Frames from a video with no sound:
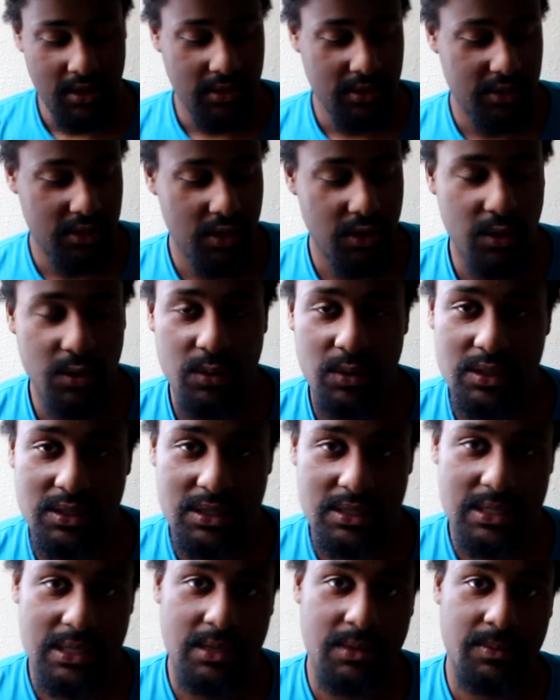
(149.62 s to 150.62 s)
So once
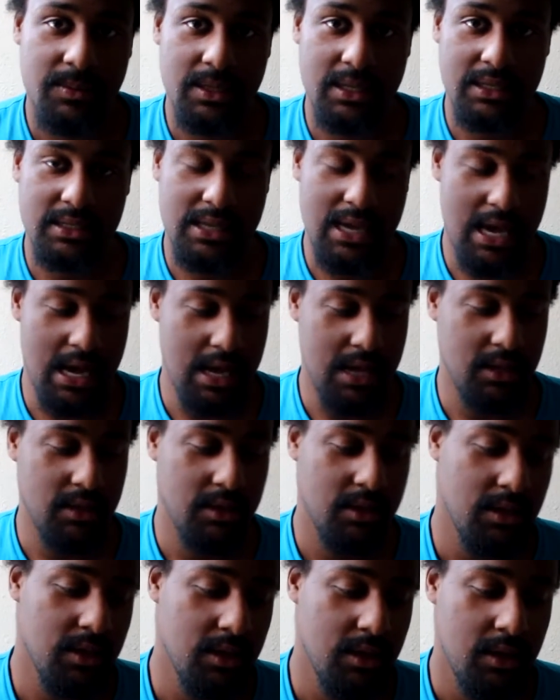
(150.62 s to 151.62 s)
the tip gets hot,
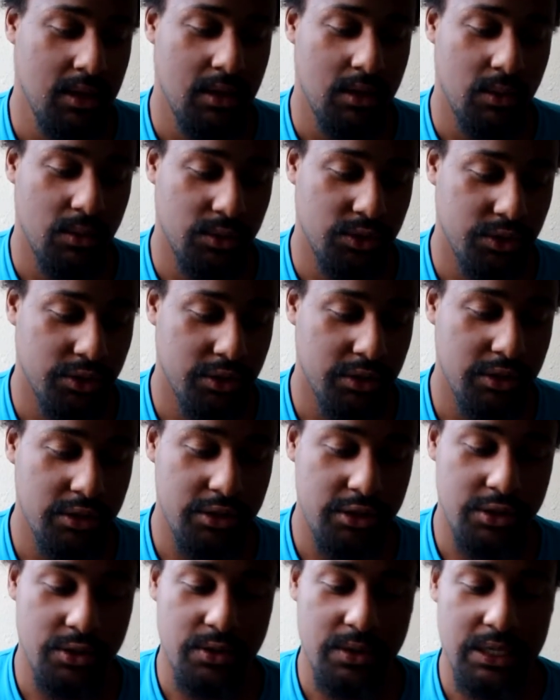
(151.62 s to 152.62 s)
what you're gonna
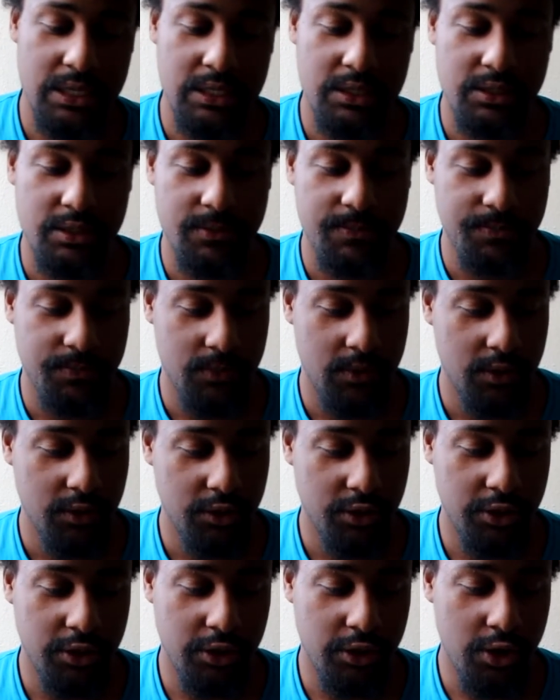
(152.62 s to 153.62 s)
do is,
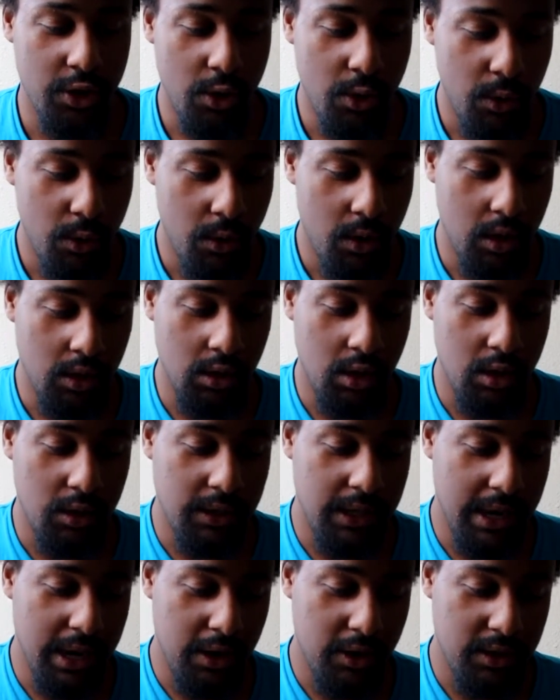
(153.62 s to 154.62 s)
you're gonna go along
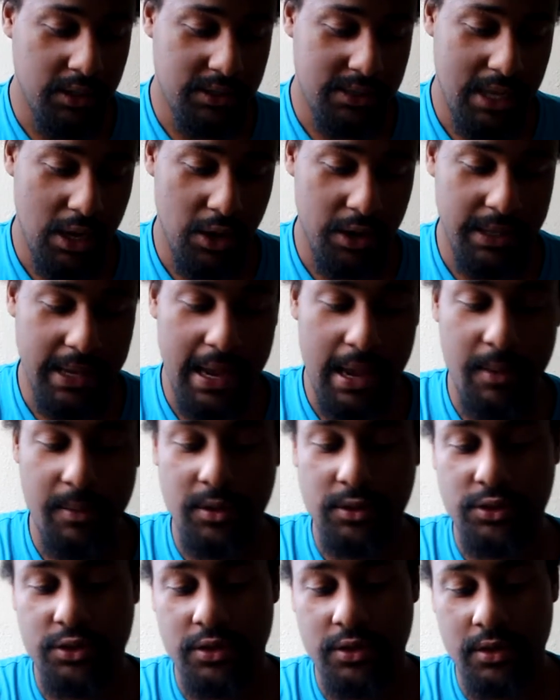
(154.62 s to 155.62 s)
the areas that are
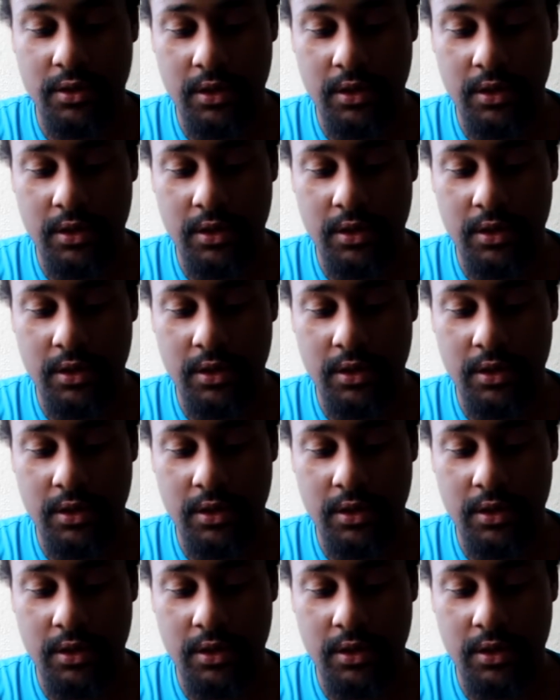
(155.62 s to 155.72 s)
damaged.